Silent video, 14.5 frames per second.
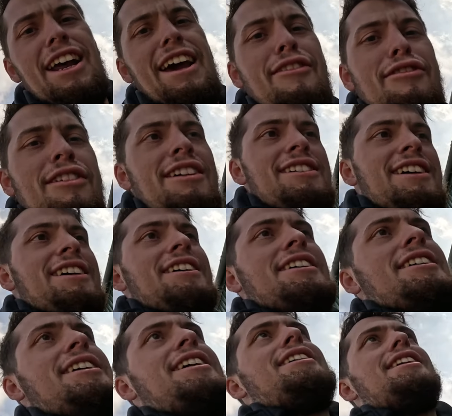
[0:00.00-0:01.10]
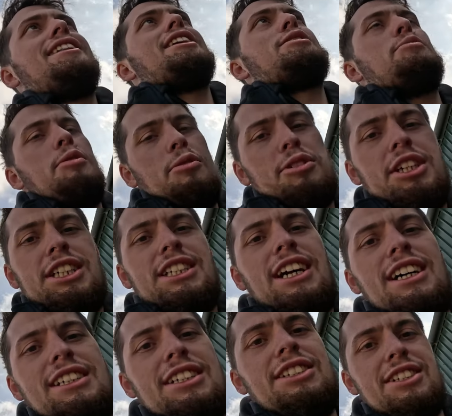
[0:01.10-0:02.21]
F. At least we know she
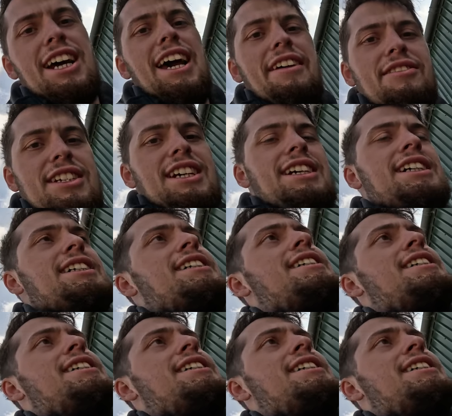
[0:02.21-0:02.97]
starts and drives, eh?